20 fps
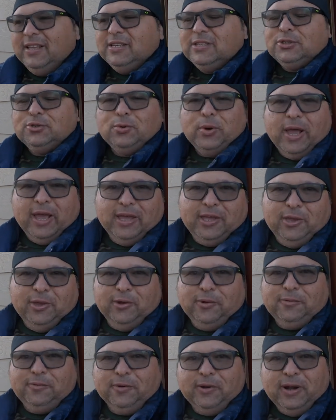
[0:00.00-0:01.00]

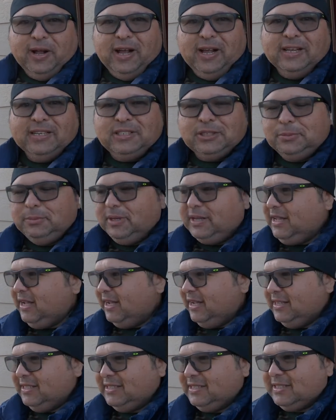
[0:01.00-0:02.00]
Swankier for us
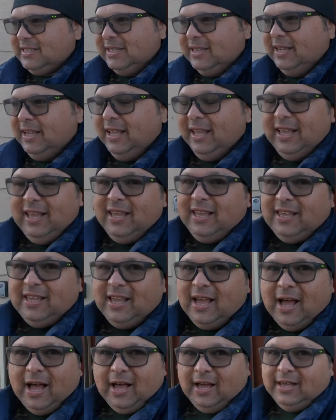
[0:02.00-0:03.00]
because
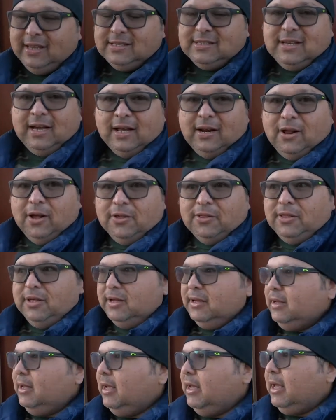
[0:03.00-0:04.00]
yeah, it's got all
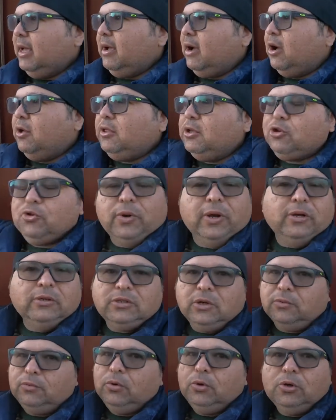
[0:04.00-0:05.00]
the, all the
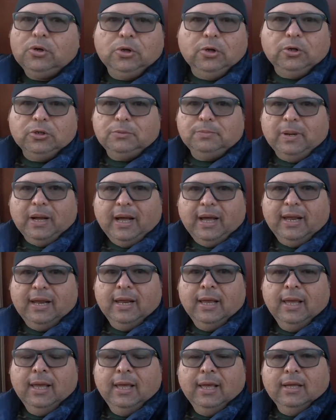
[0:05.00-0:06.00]
trails are real close
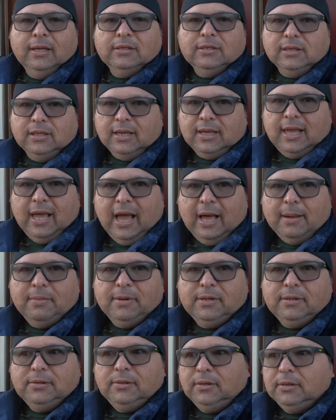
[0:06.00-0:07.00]
by to the
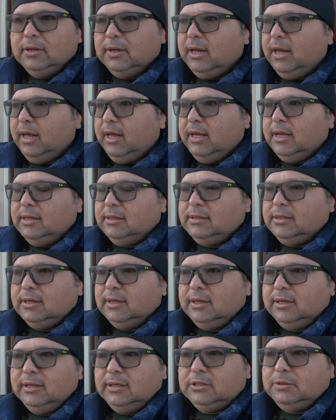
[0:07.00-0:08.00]
cabin and
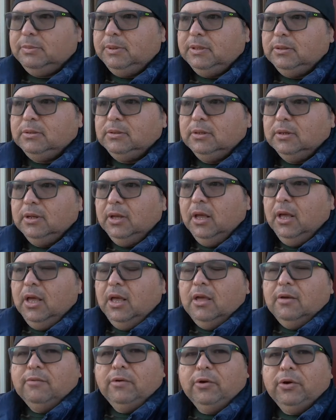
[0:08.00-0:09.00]
uh, it's been
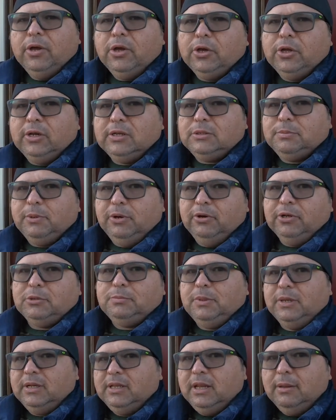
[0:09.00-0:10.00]
very good experience,
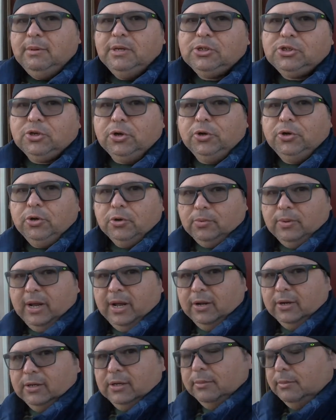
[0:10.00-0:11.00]
but let me show you
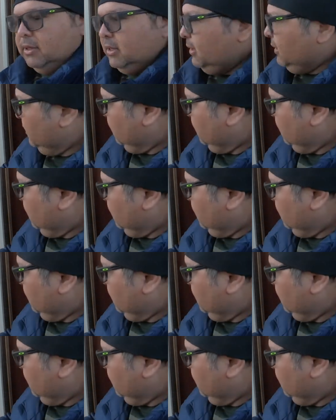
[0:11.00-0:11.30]
around. Let me